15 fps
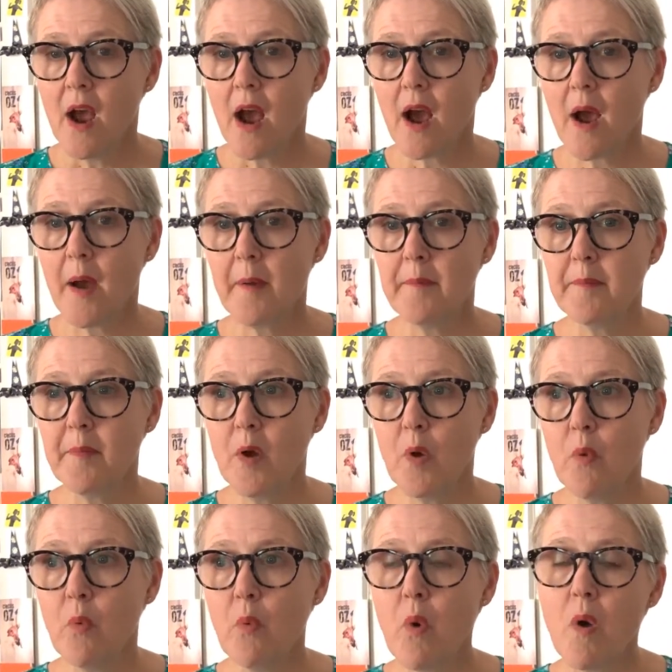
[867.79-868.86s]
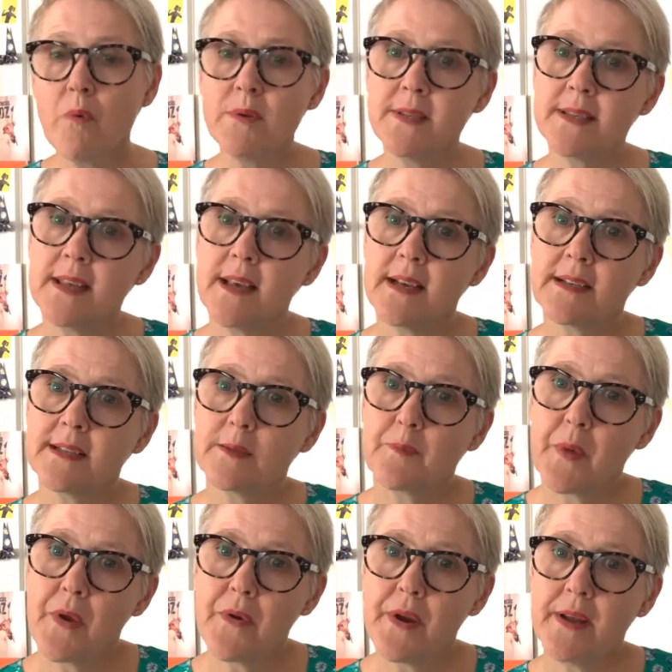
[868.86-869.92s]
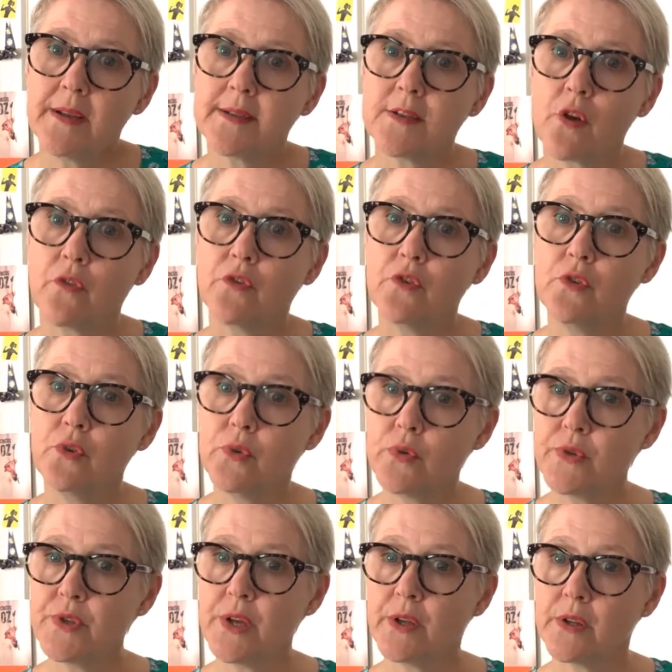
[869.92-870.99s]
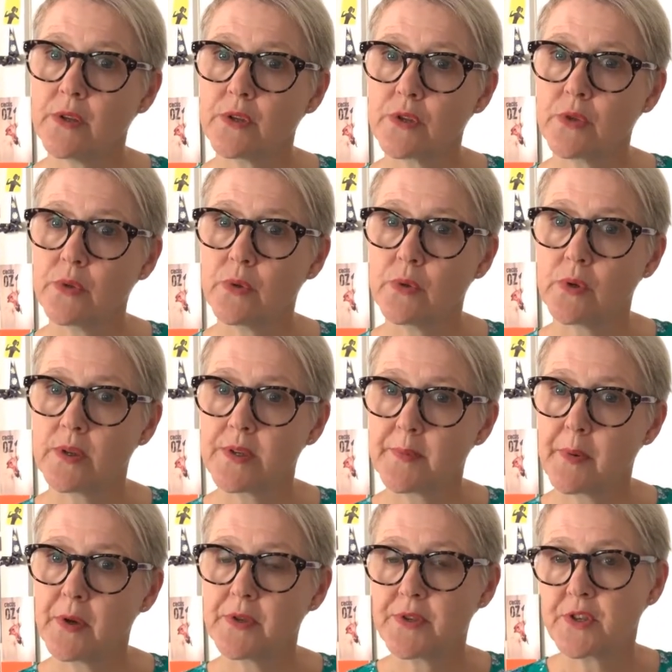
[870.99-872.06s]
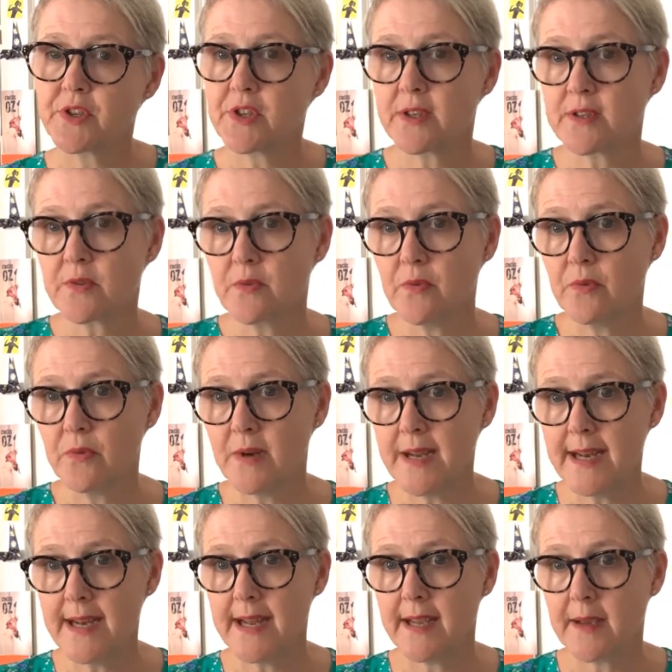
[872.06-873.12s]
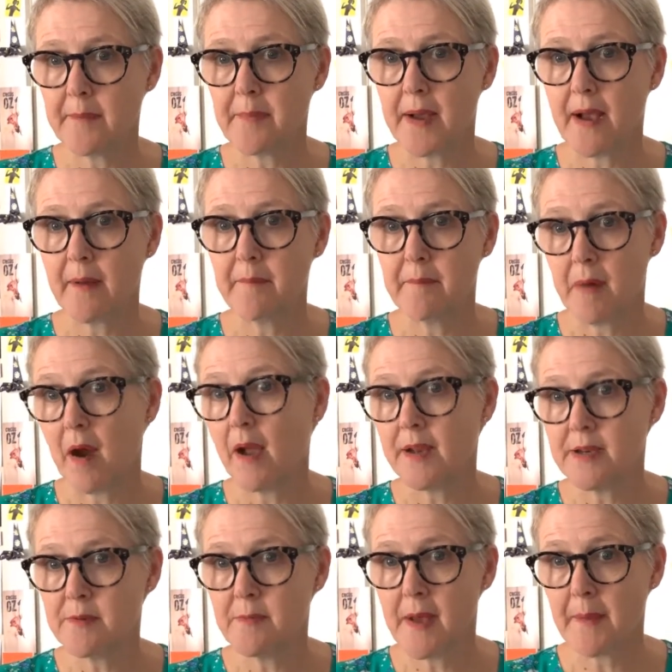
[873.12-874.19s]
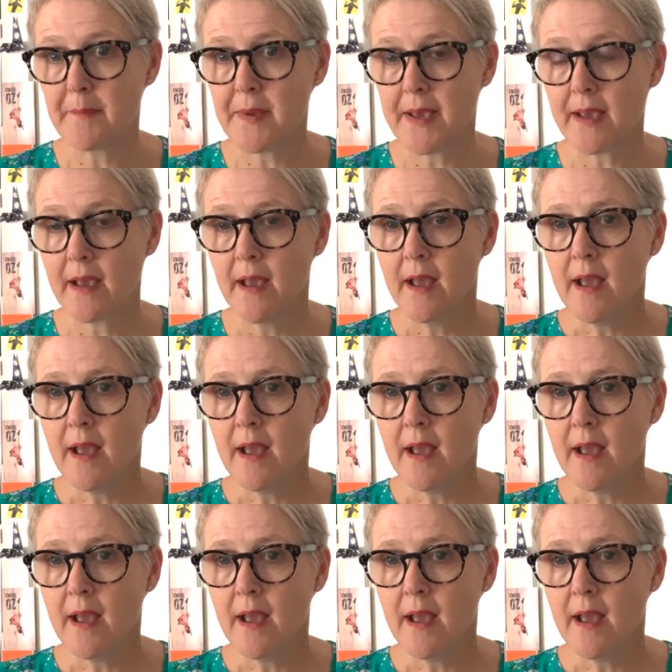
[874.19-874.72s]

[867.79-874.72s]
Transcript: What was the experience of using the tool as opposed to just reading about mind mapping?